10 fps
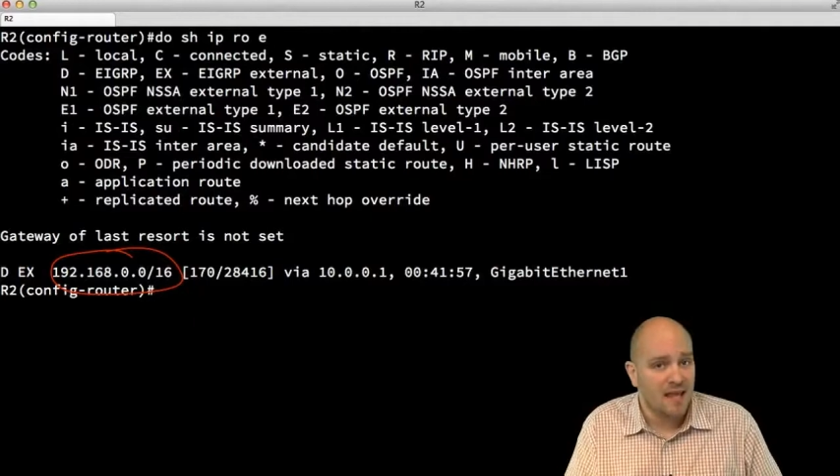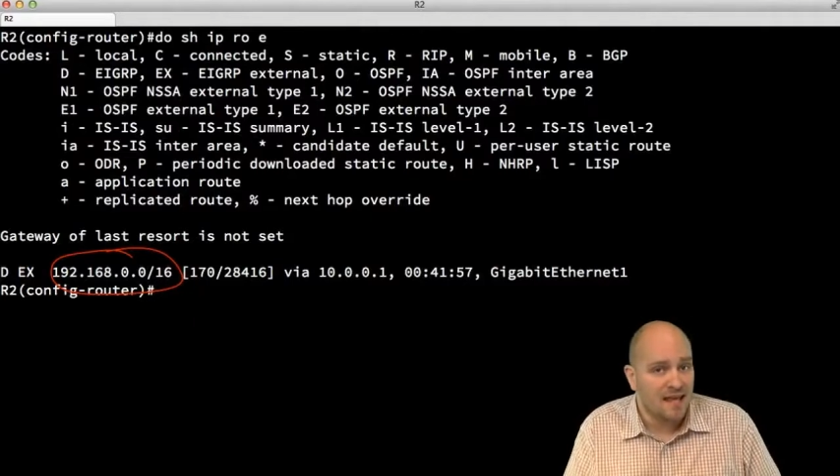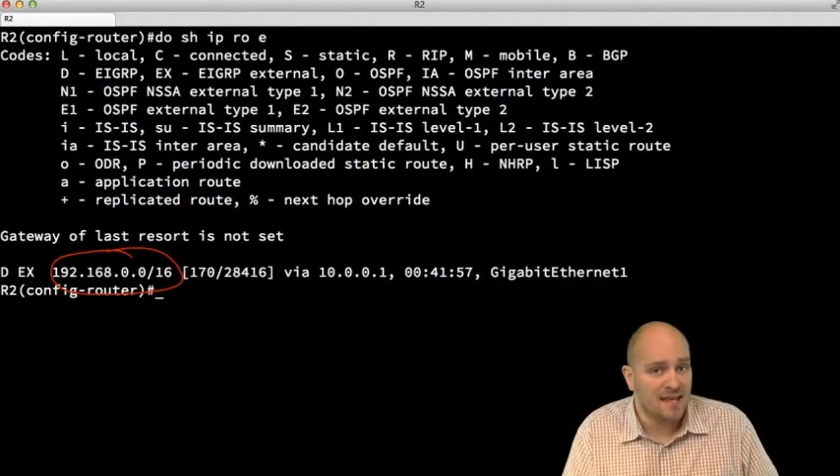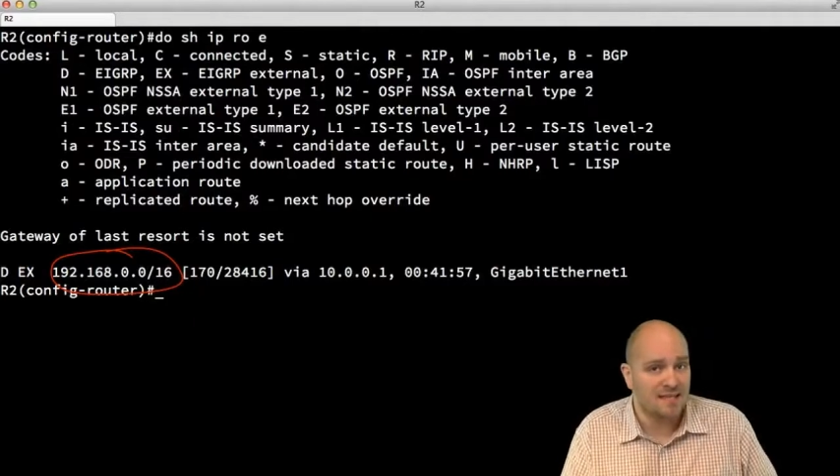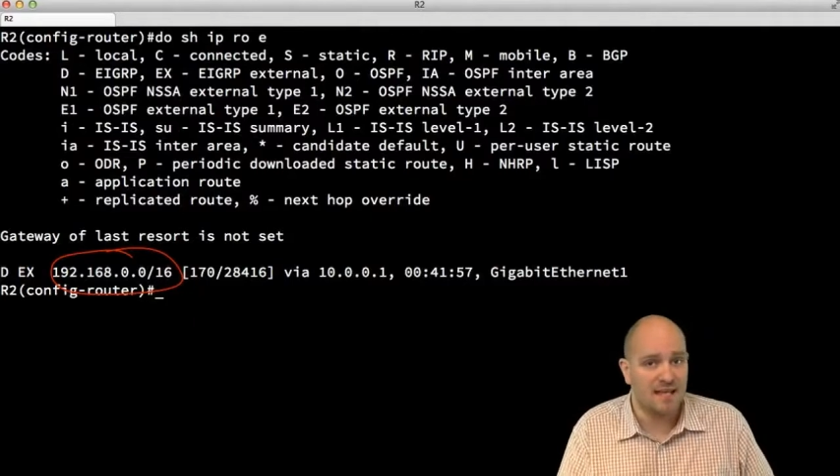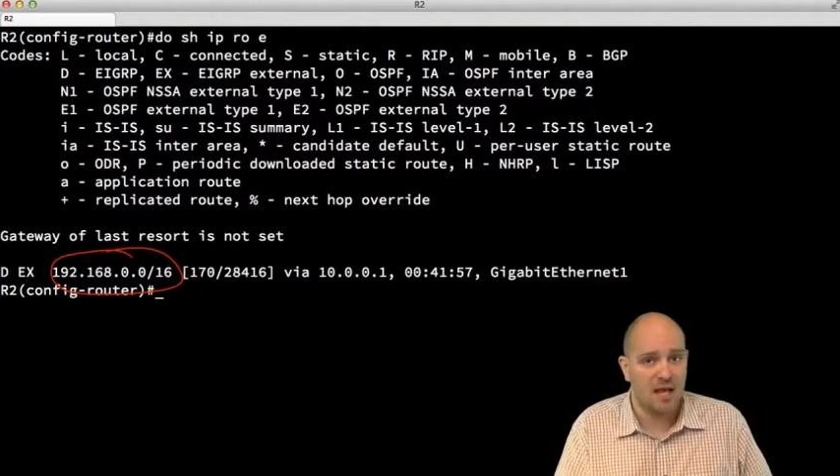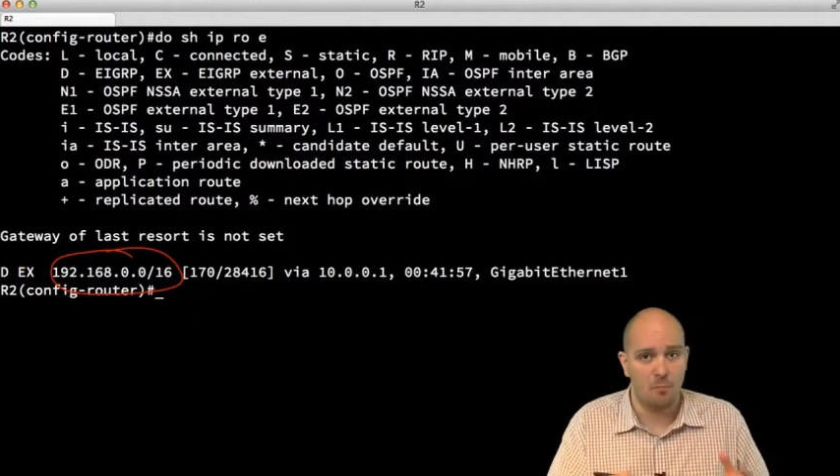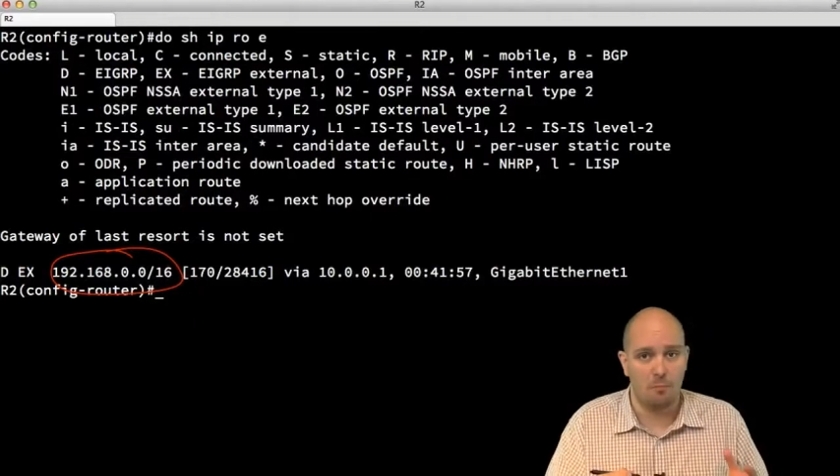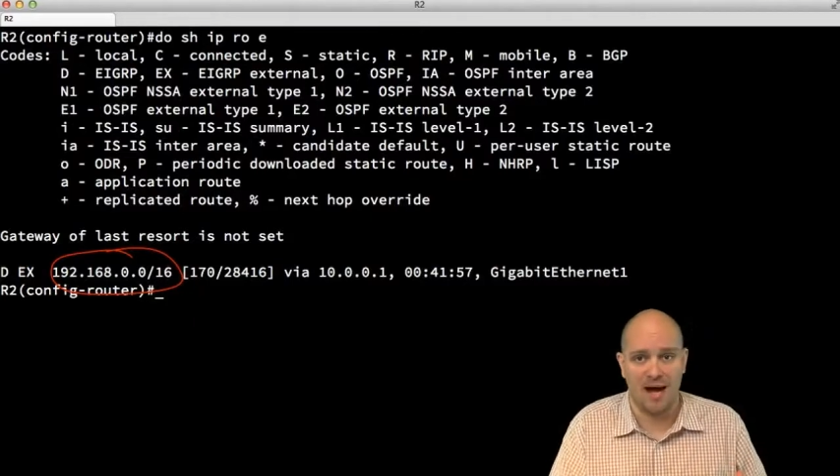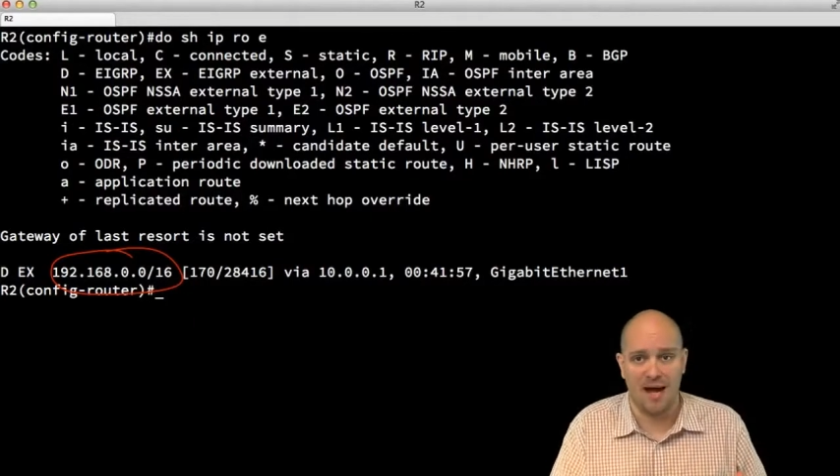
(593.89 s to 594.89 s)
is
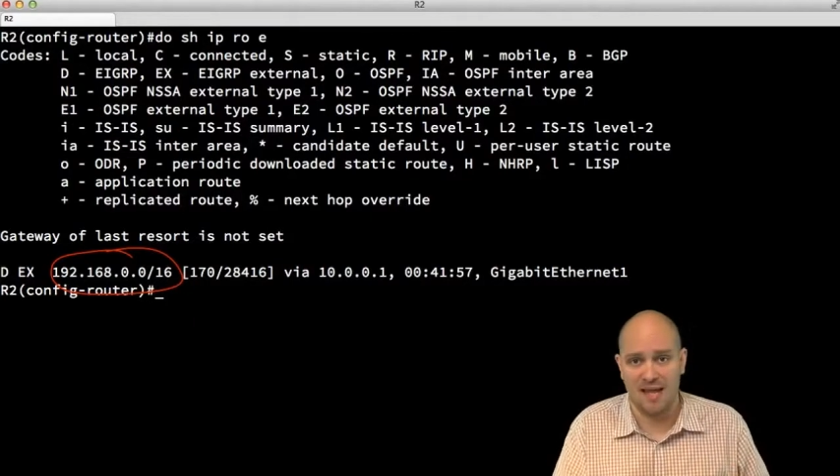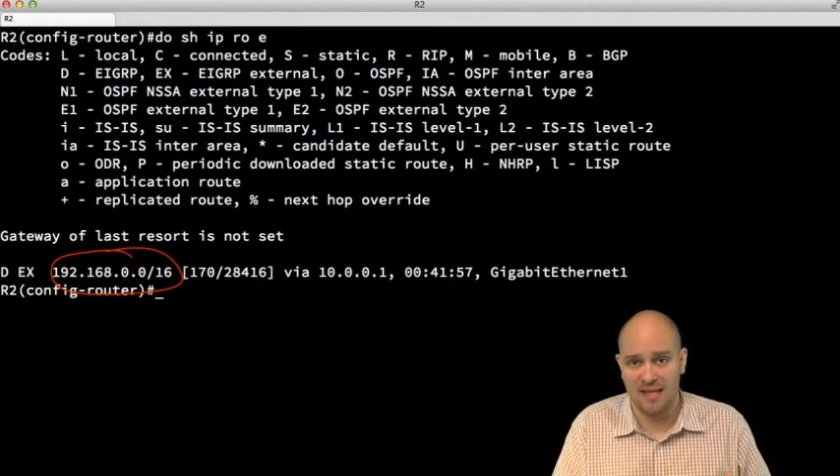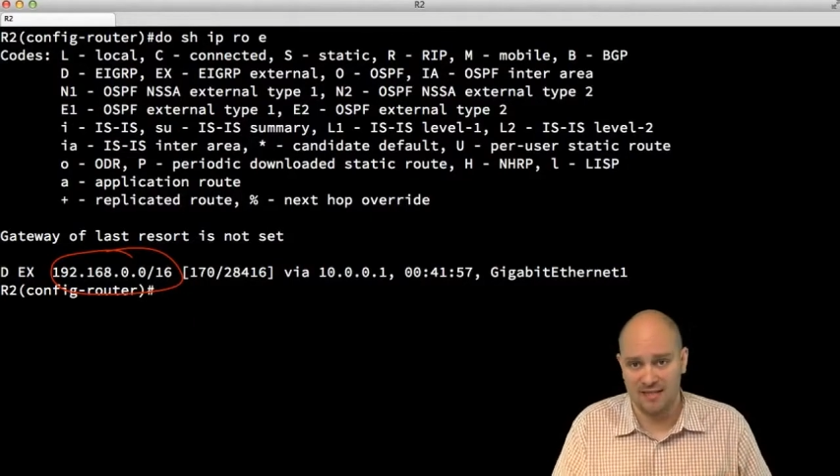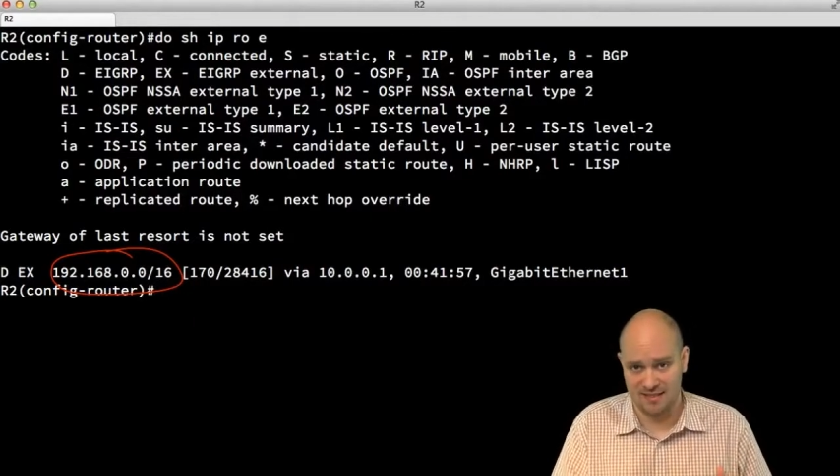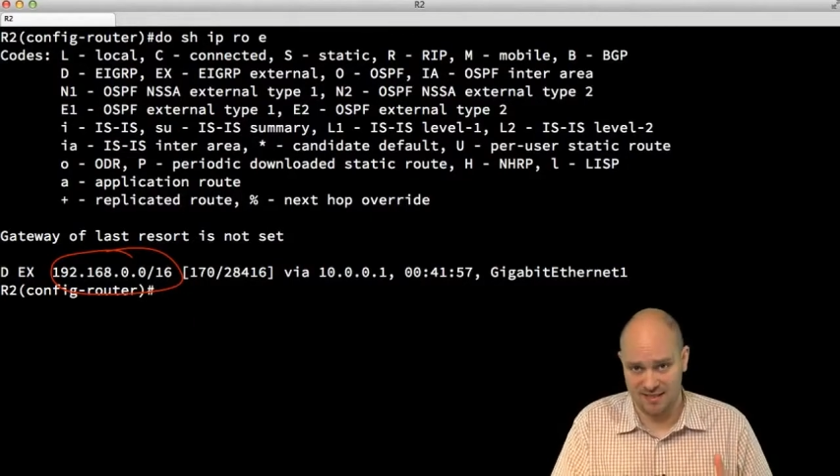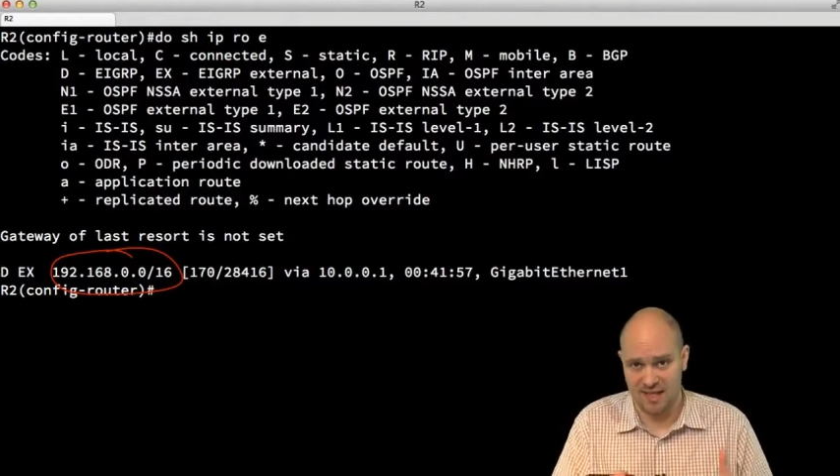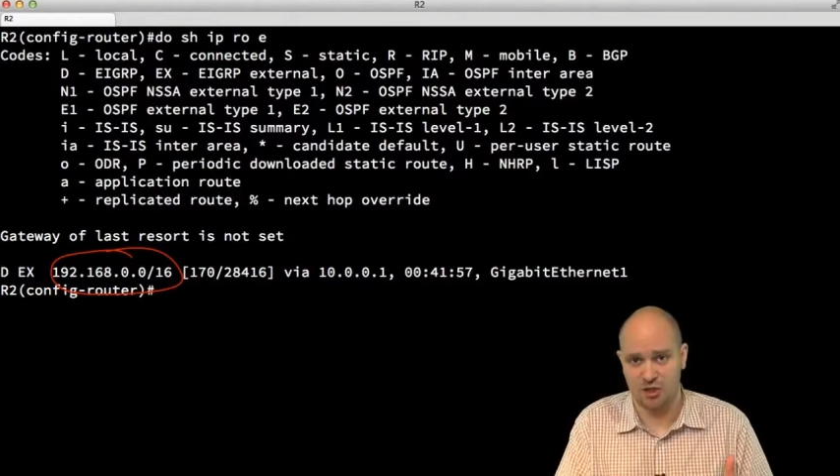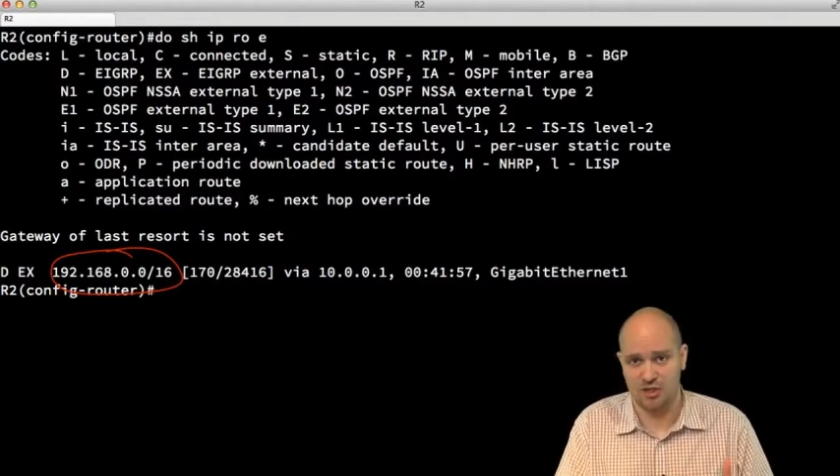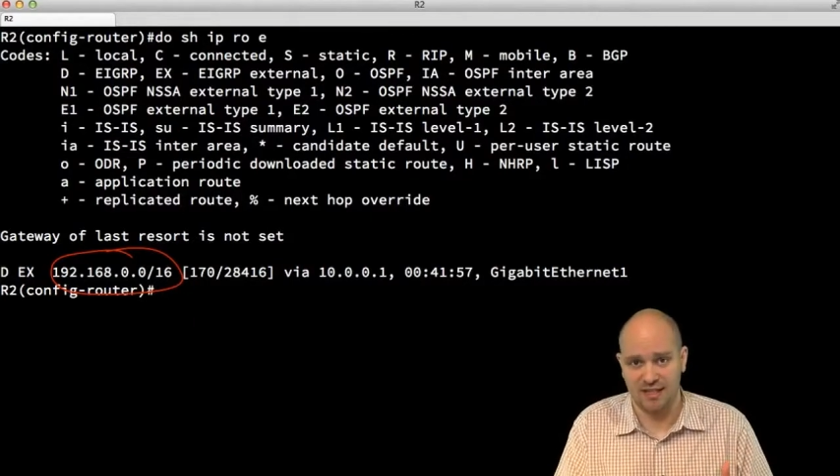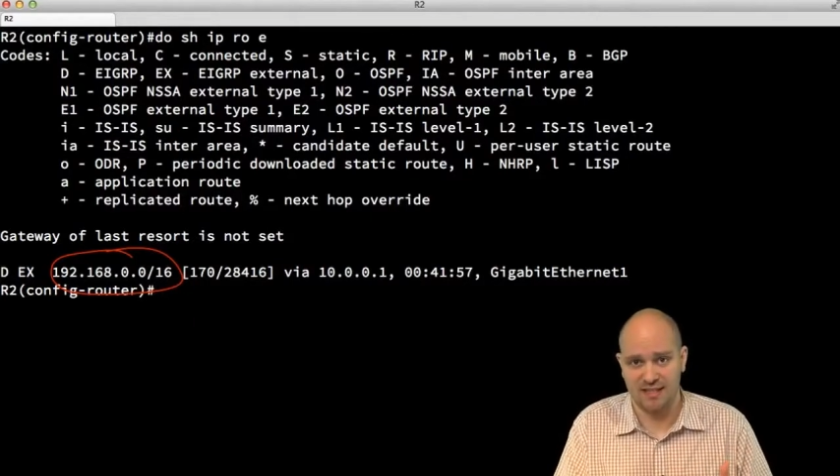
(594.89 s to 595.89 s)
my
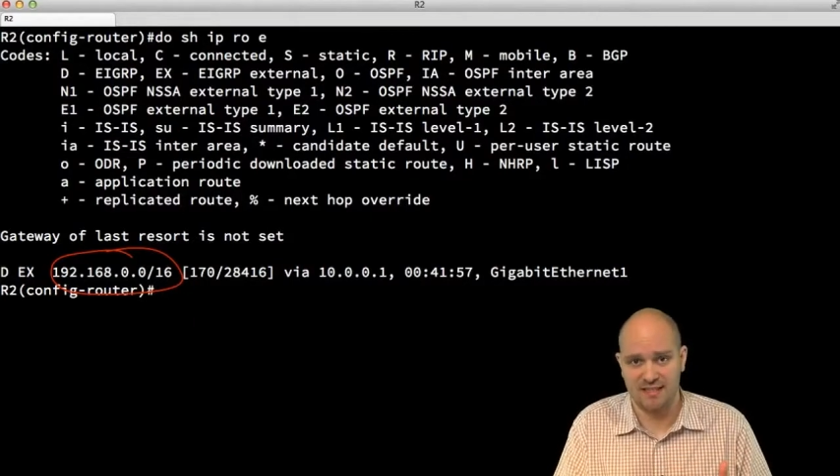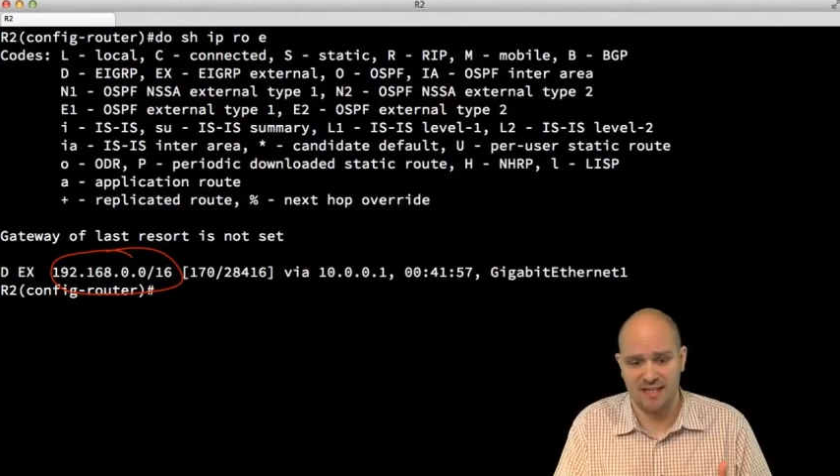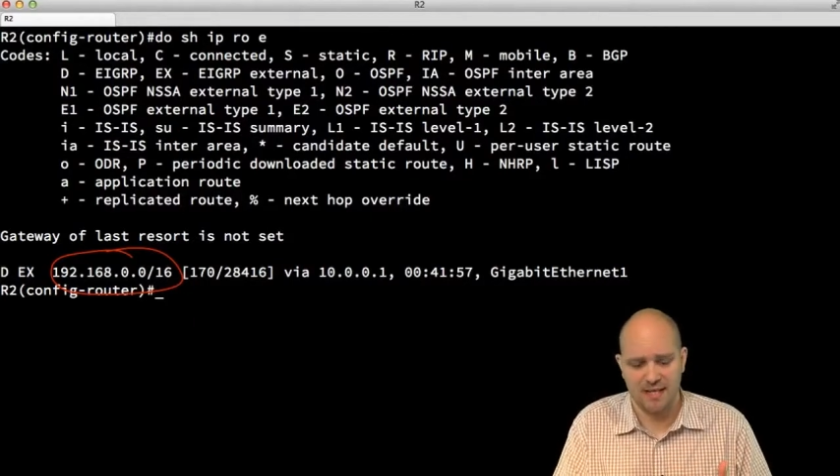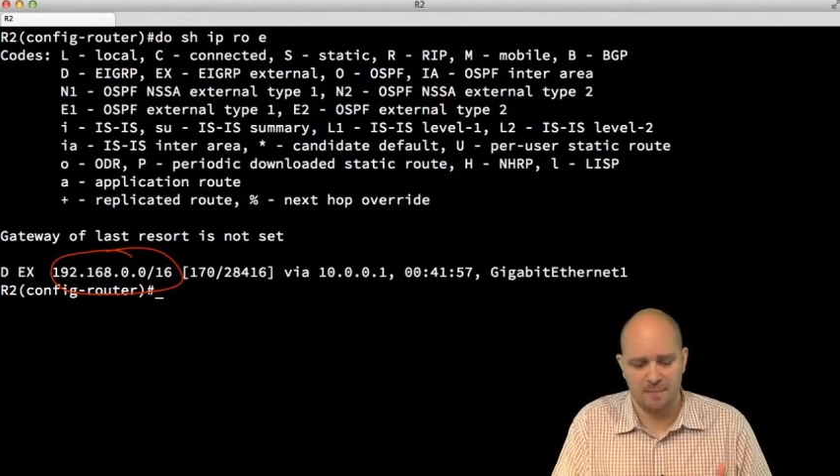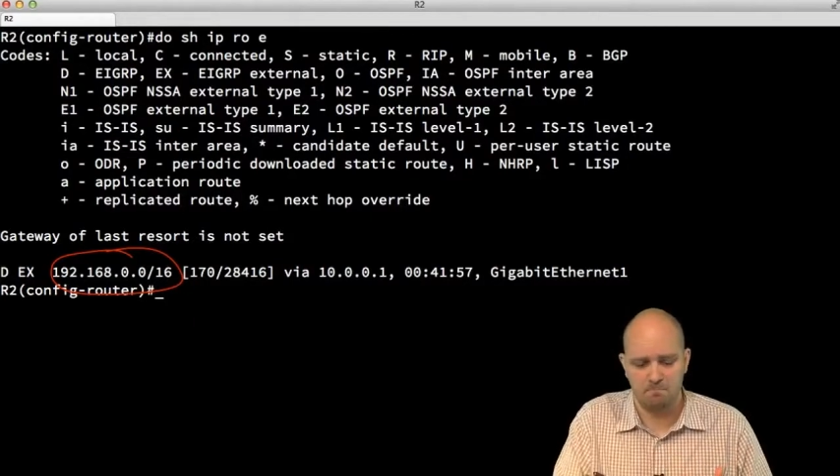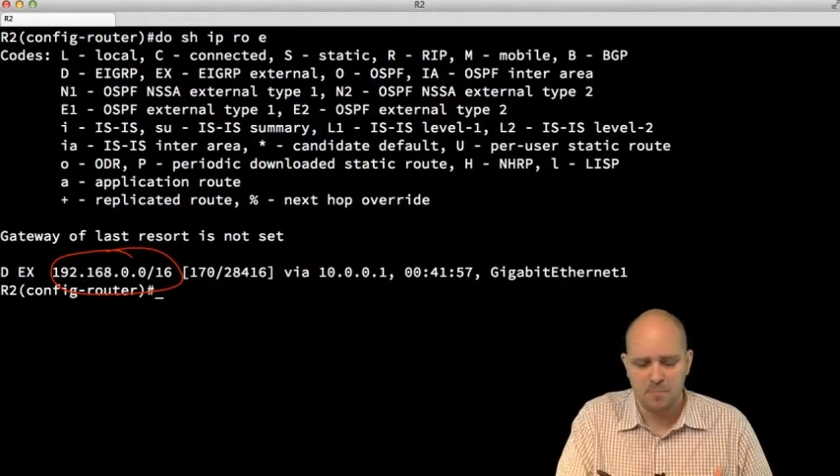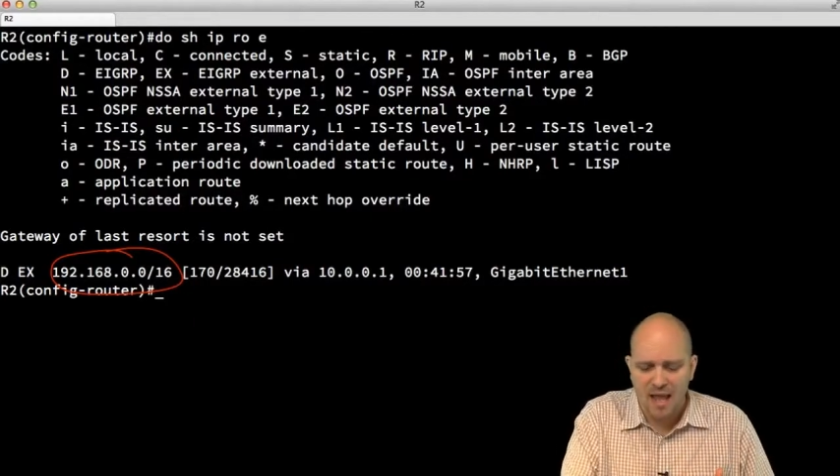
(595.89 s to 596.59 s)
/16.